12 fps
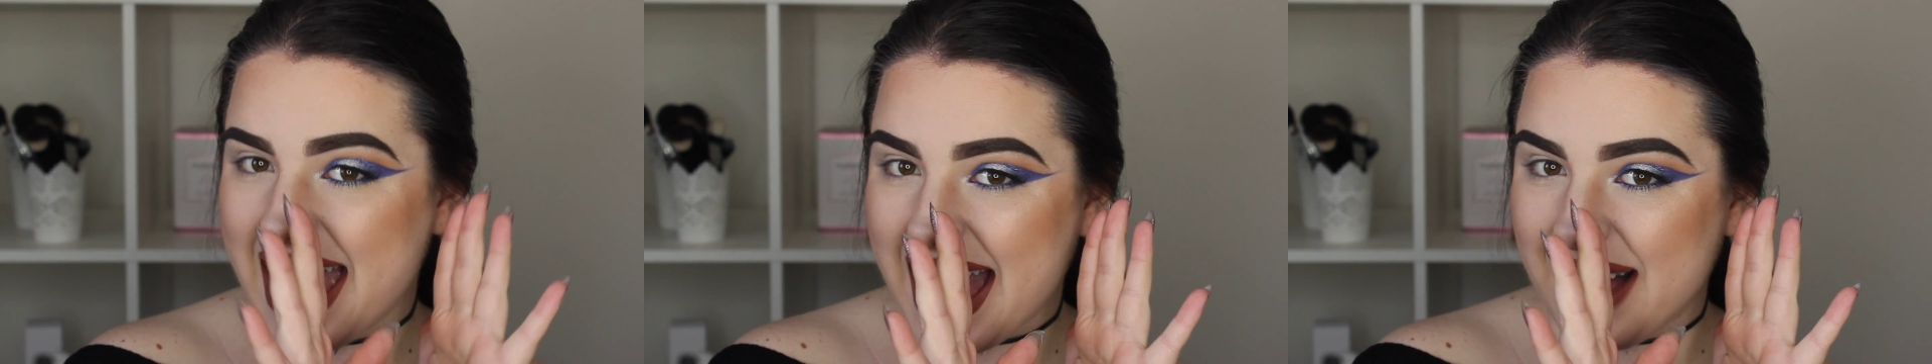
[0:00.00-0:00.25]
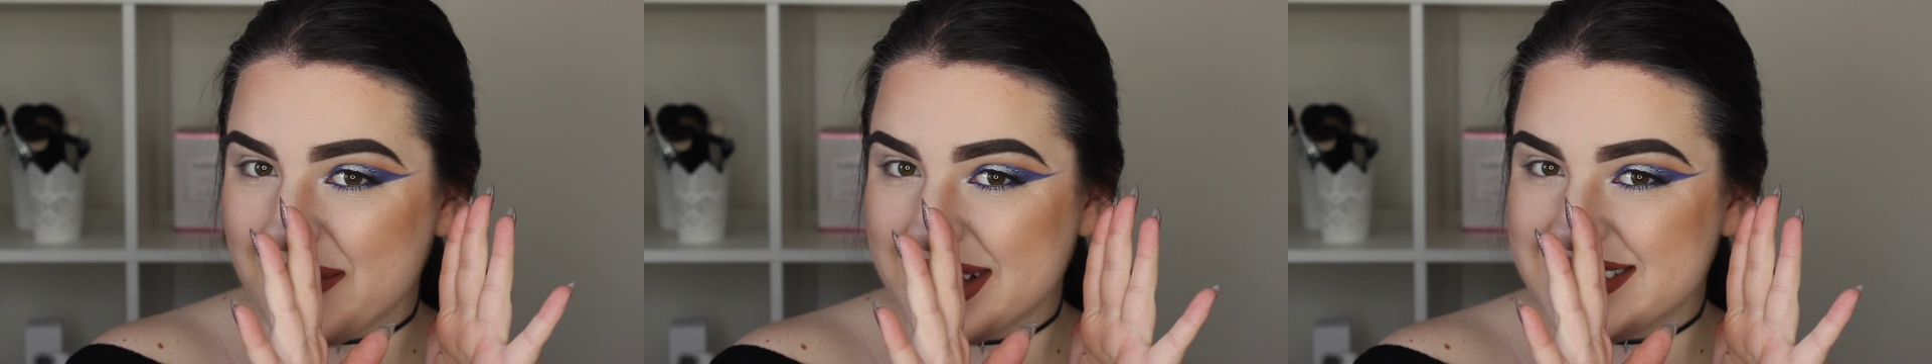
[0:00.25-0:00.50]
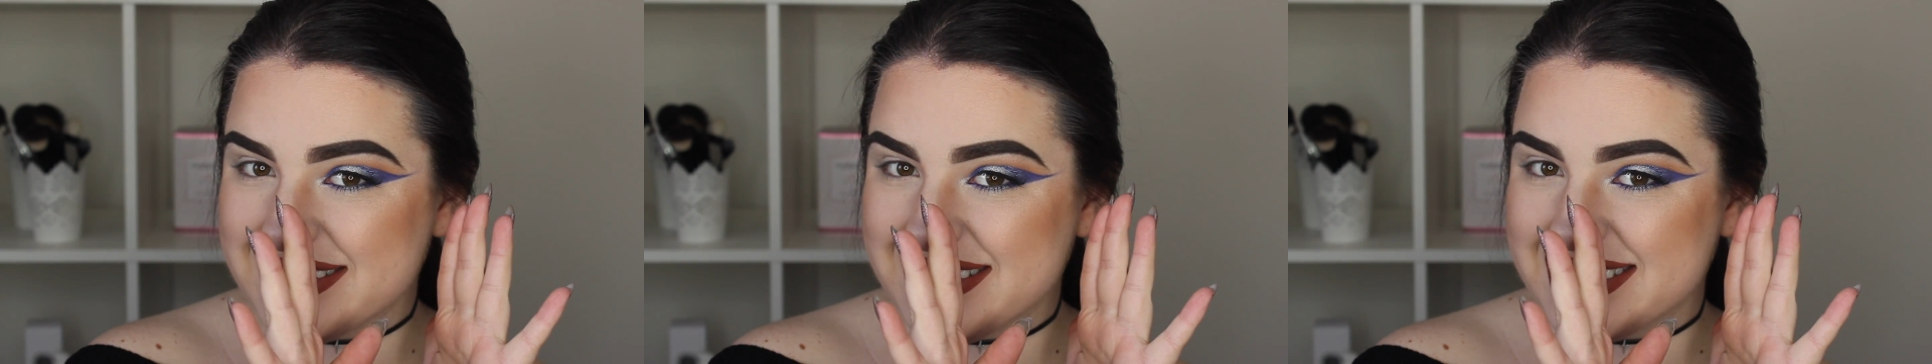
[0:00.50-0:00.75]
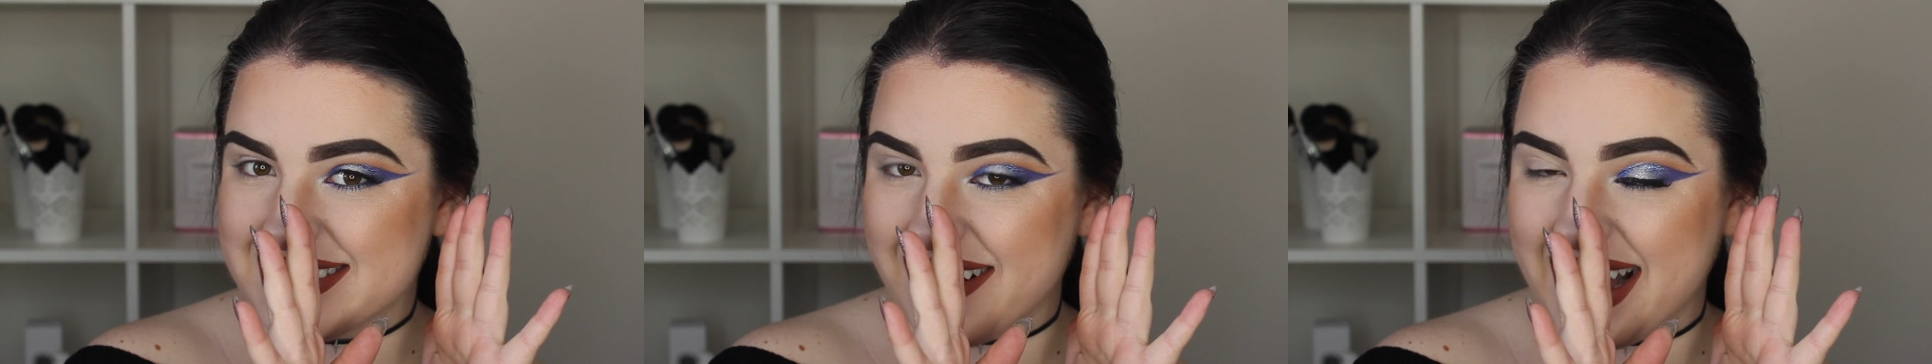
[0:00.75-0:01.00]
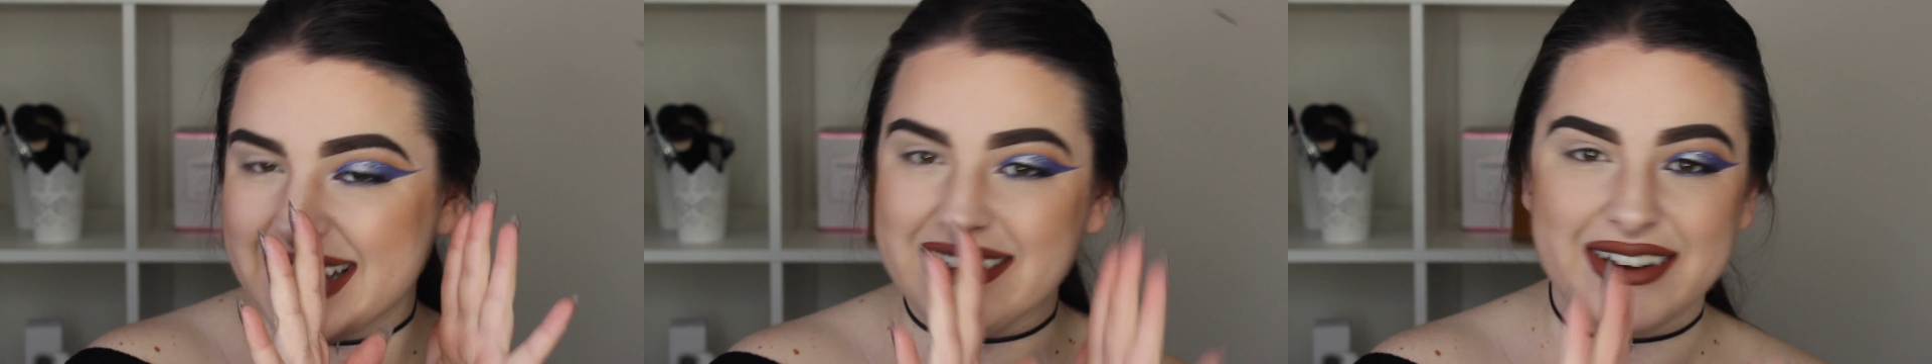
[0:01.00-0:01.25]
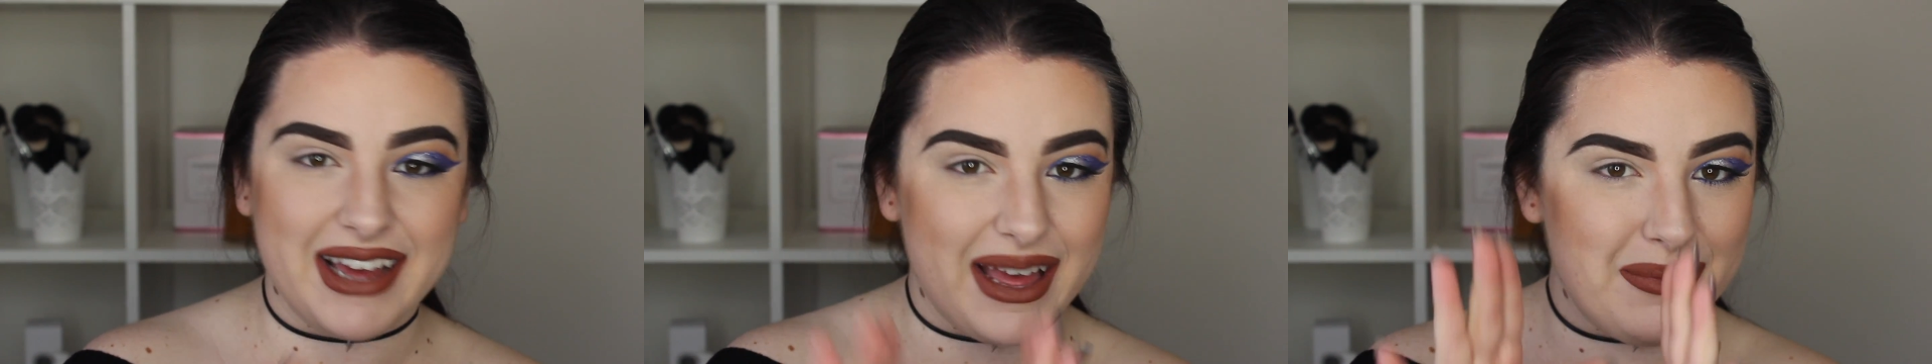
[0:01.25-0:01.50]
how I did this eye
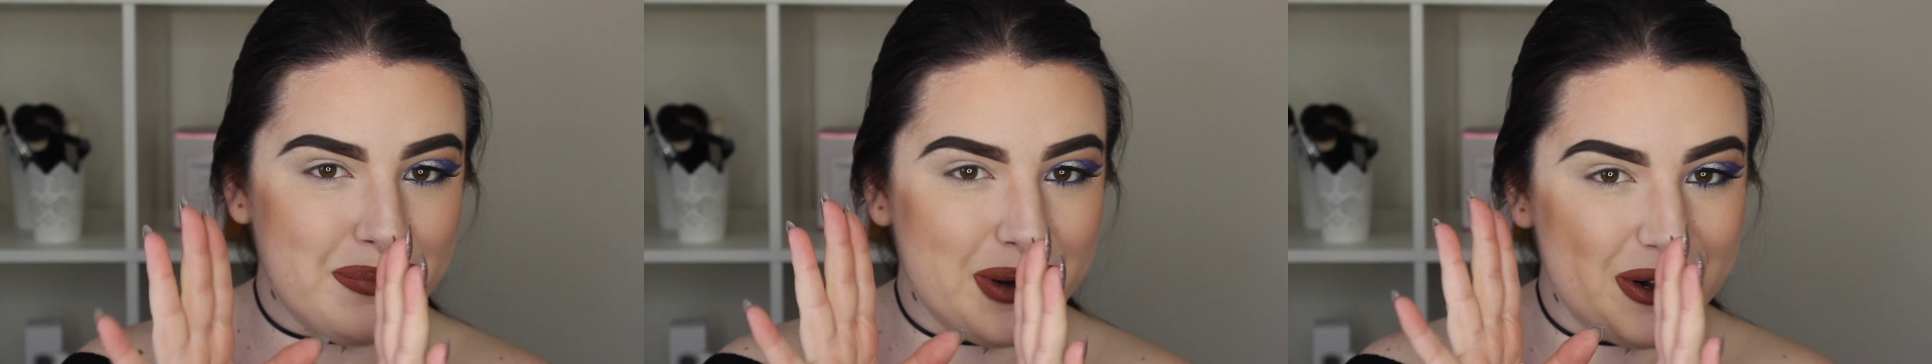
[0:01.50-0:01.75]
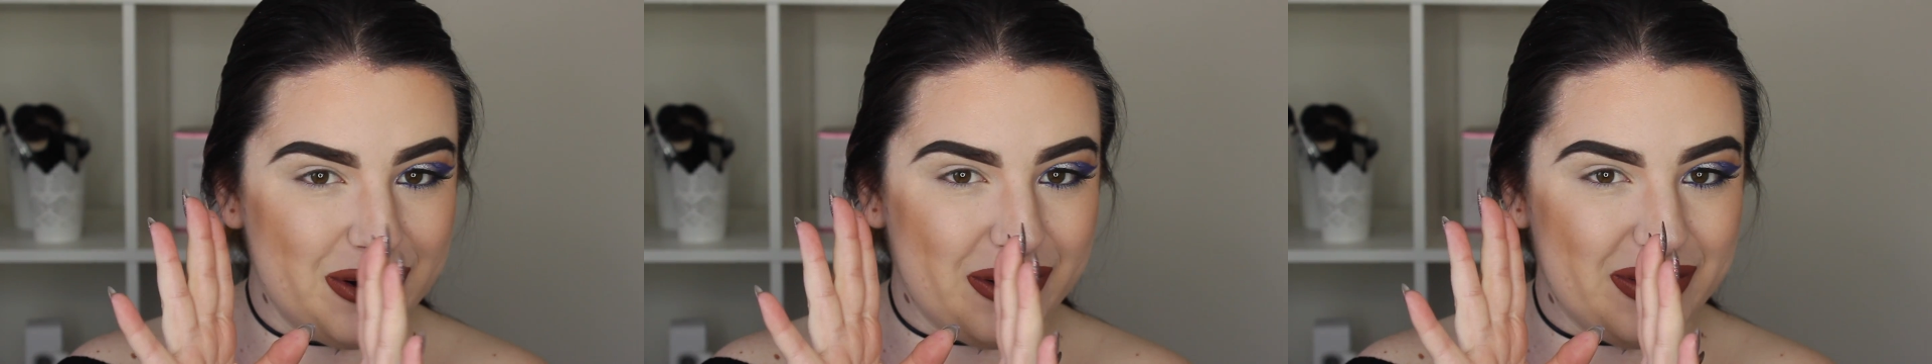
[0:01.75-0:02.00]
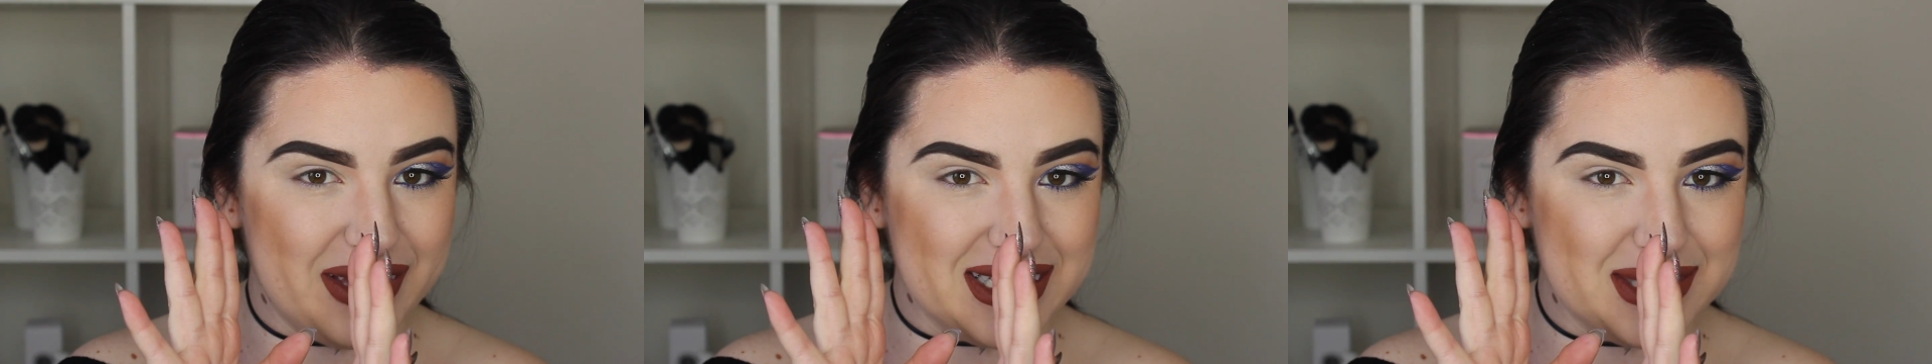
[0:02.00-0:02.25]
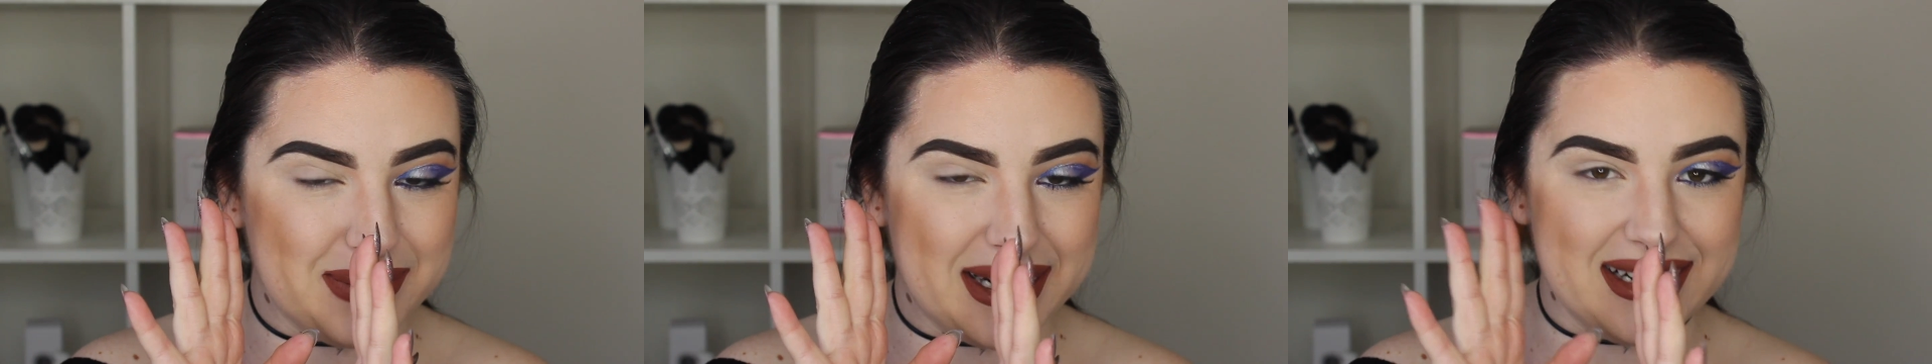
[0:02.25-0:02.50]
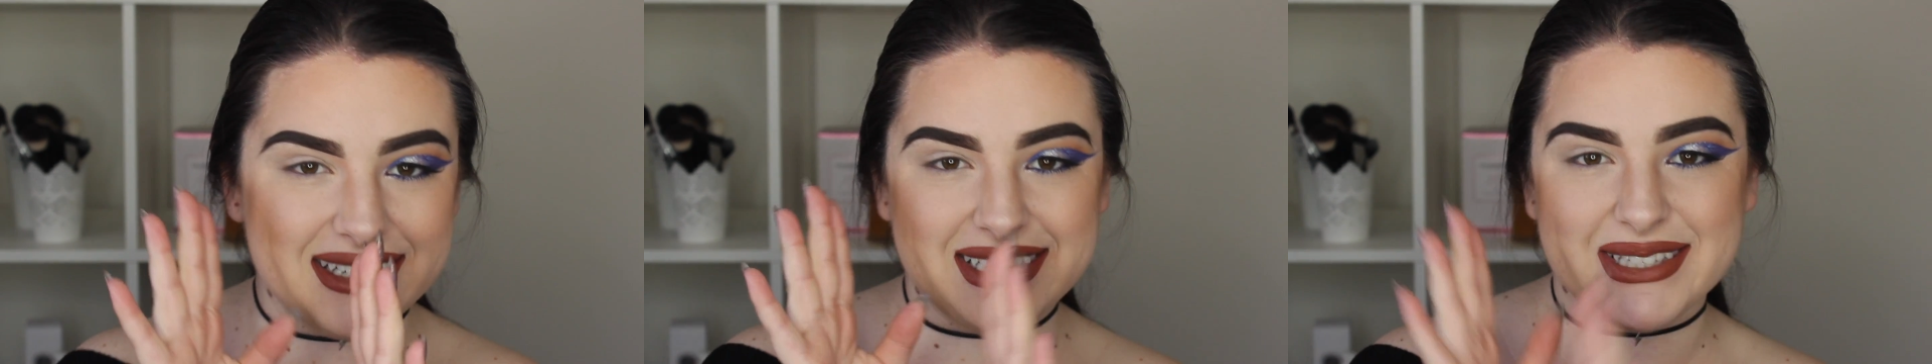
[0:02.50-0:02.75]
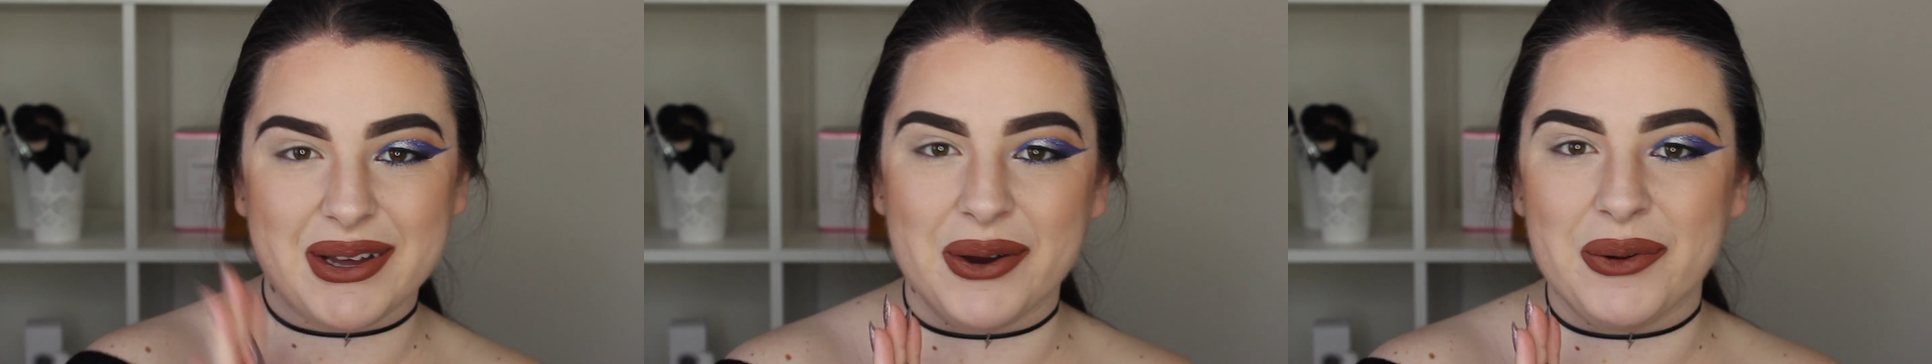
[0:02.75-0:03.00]
look and put it on this one
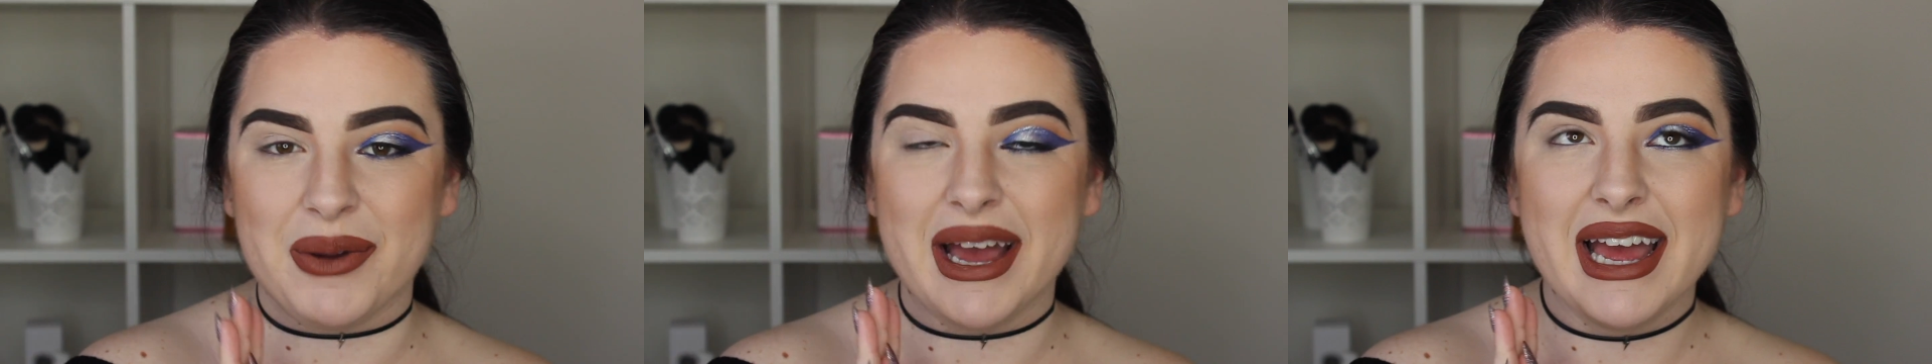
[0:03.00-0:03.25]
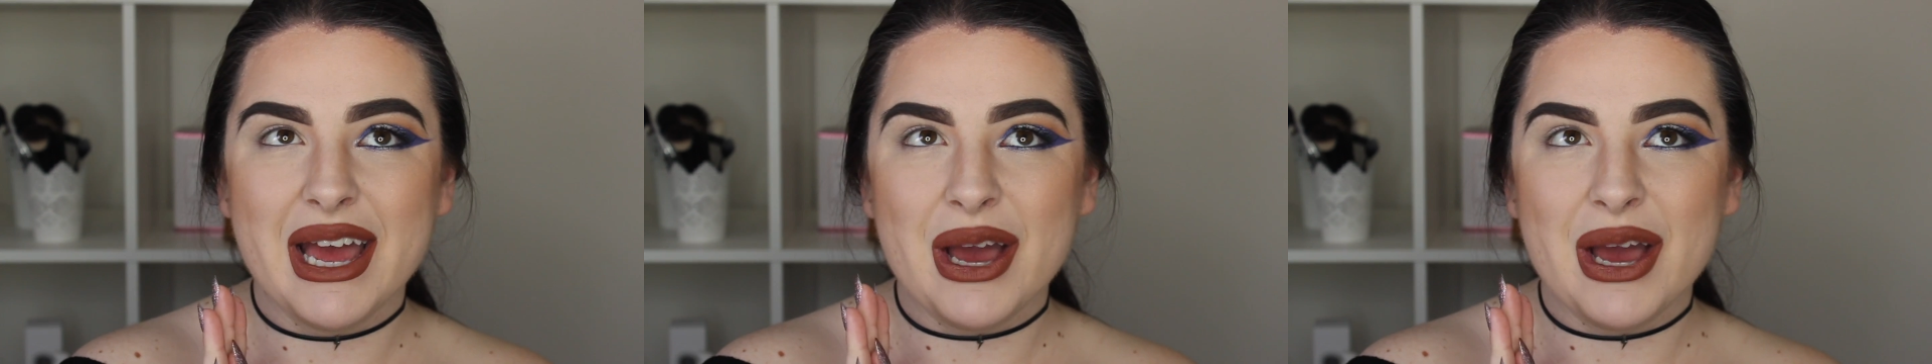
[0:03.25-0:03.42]
so